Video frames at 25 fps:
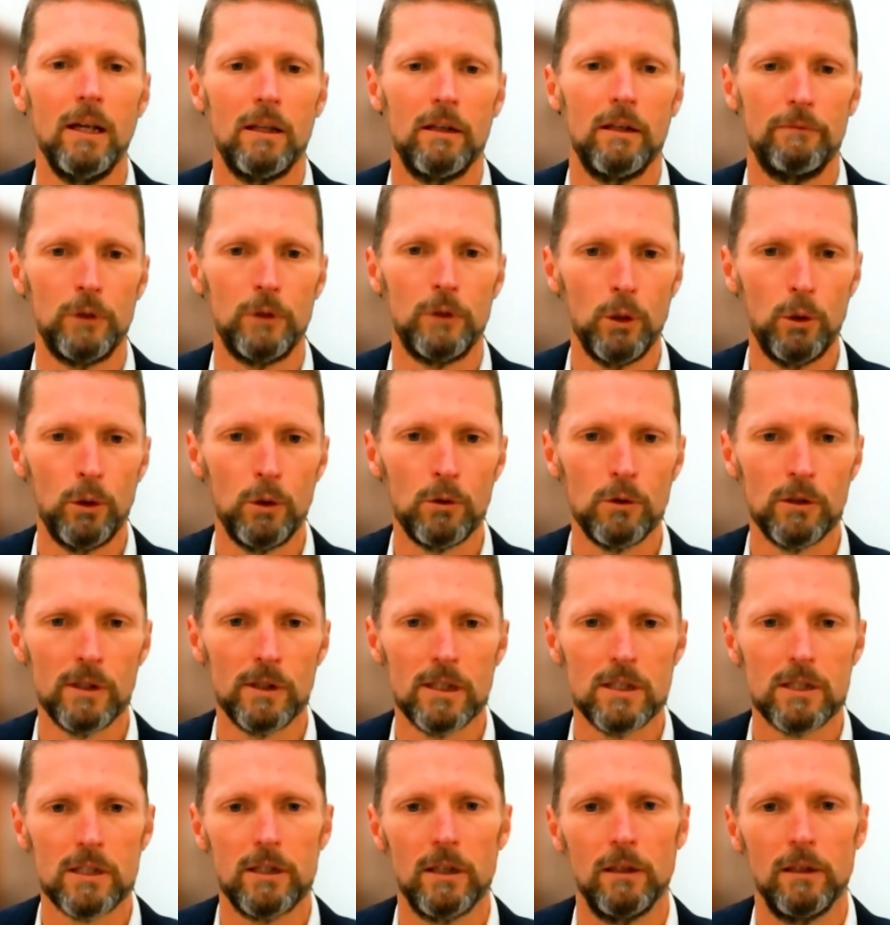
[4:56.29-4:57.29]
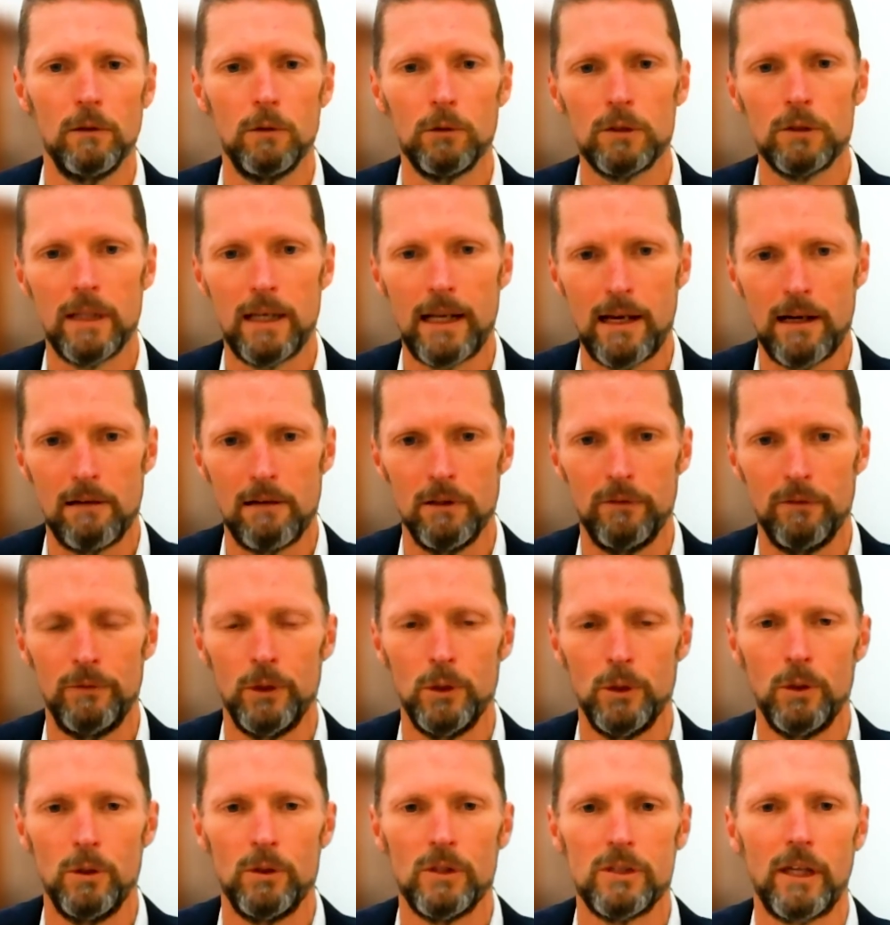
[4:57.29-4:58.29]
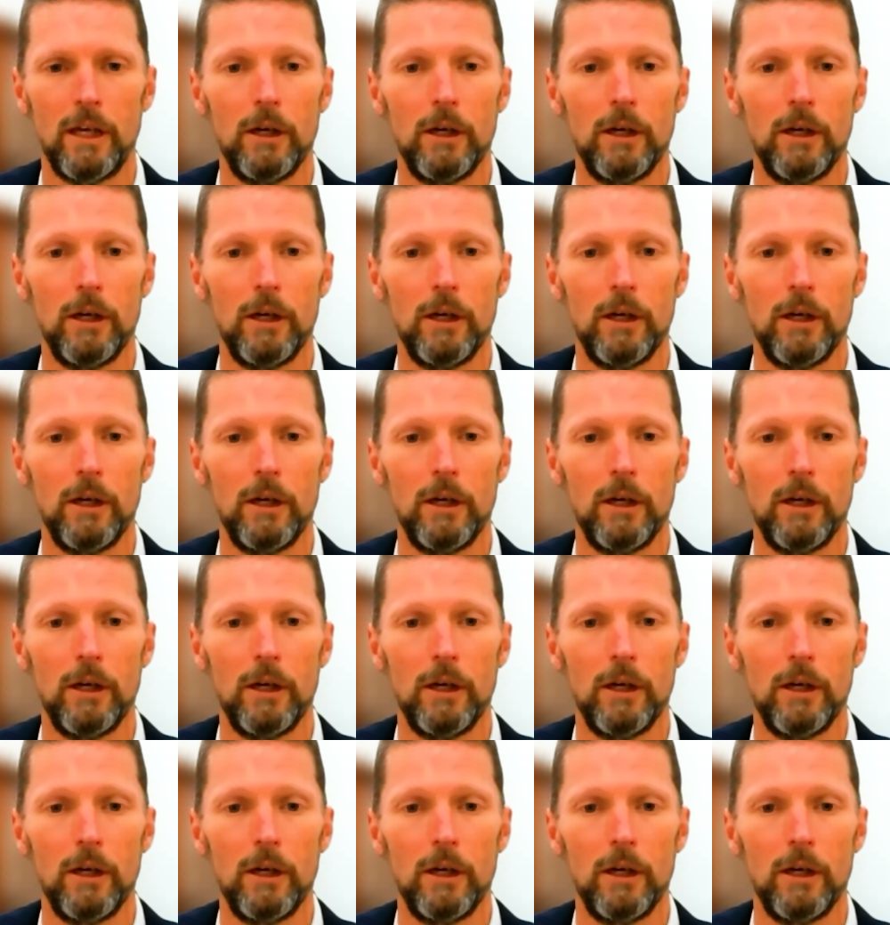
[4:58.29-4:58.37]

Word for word: They've Googled us, they've looked at our reviews,